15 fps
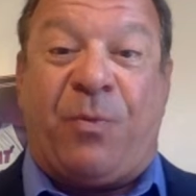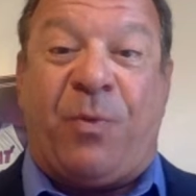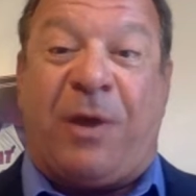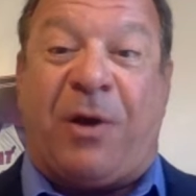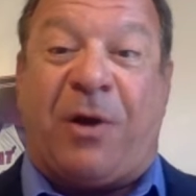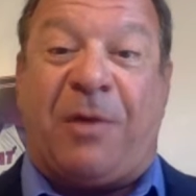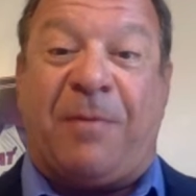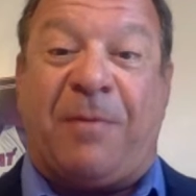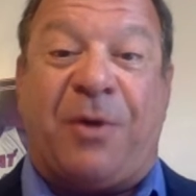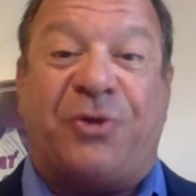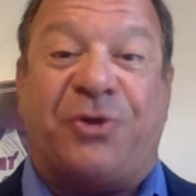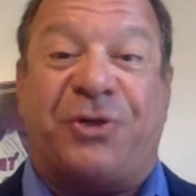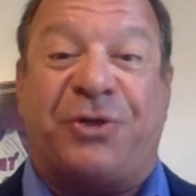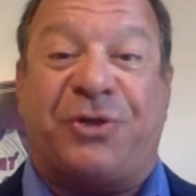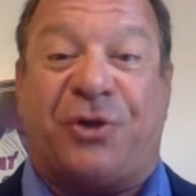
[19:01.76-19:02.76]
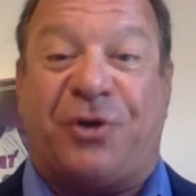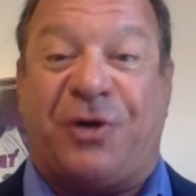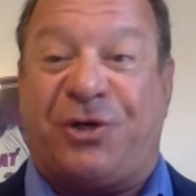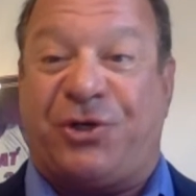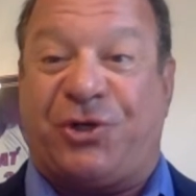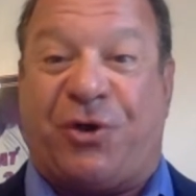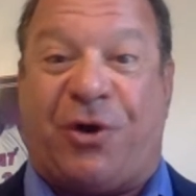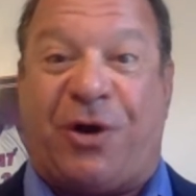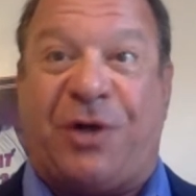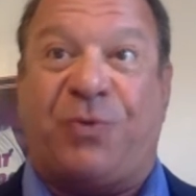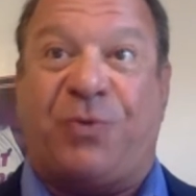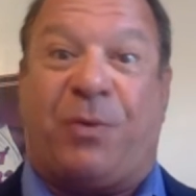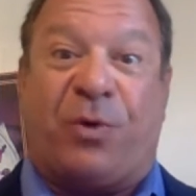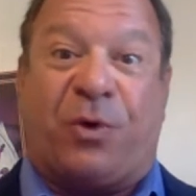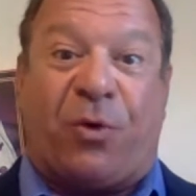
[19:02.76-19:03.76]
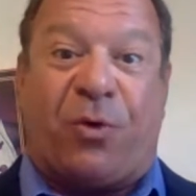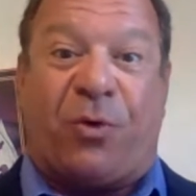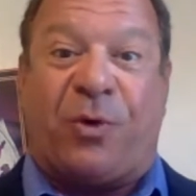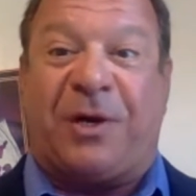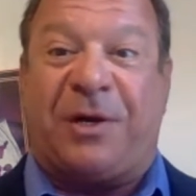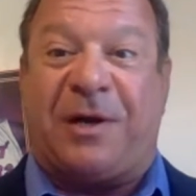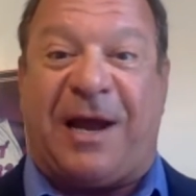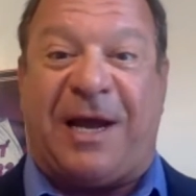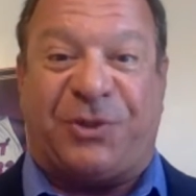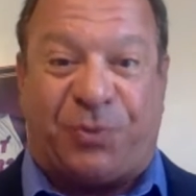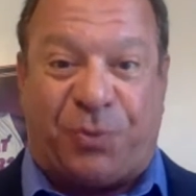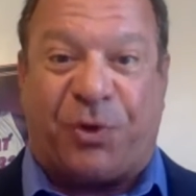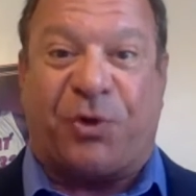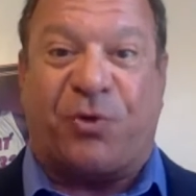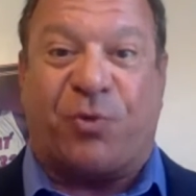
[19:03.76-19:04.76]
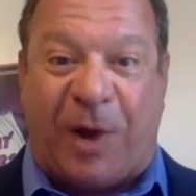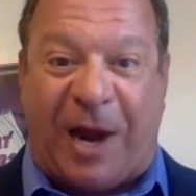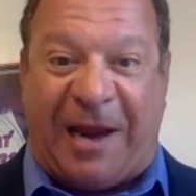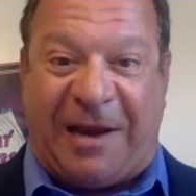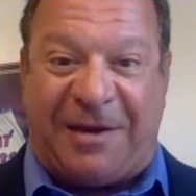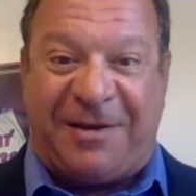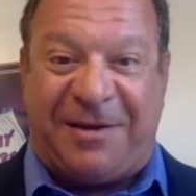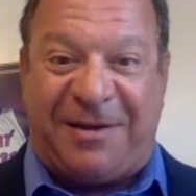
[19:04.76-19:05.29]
our emotions are in charge, when we're organized, we're great.